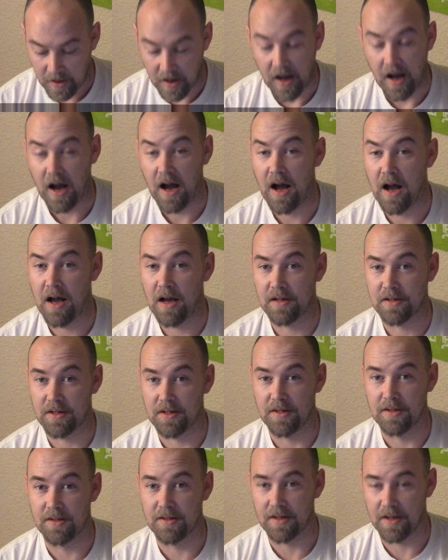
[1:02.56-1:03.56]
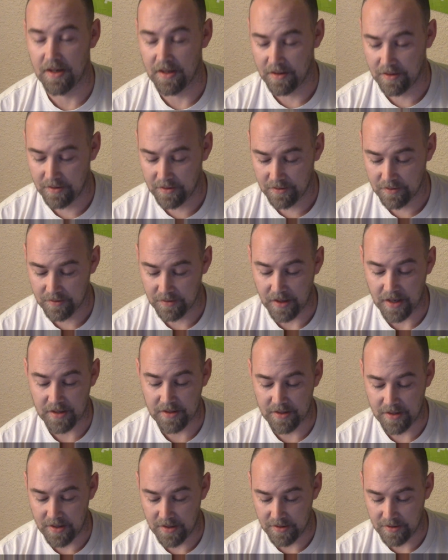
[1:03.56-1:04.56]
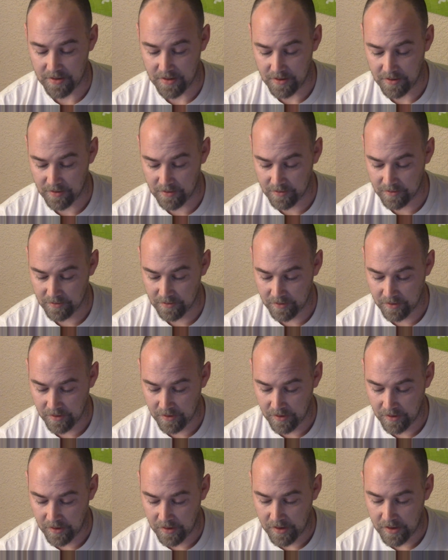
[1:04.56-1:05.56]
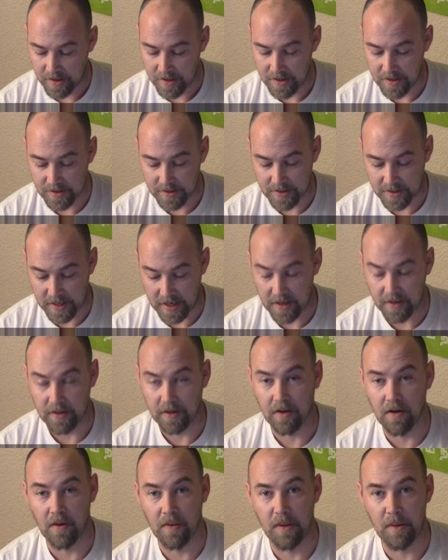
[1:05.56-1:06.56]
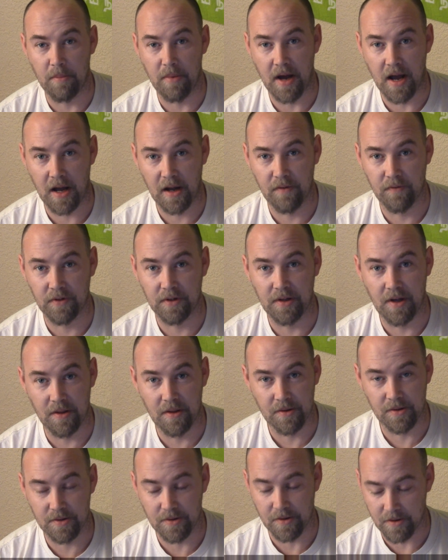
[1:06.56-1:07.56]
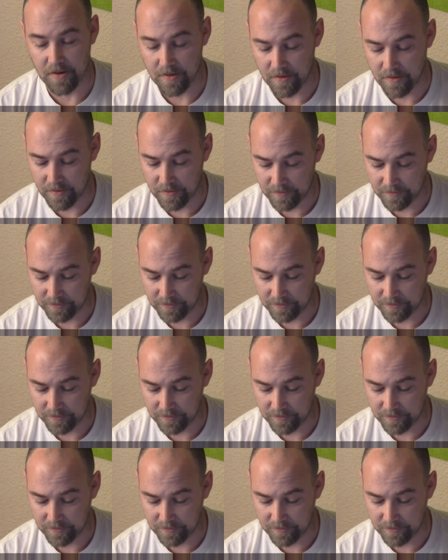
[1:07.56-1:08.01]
"Ah," she said, "that's easy. He is standing on the back of another turtle."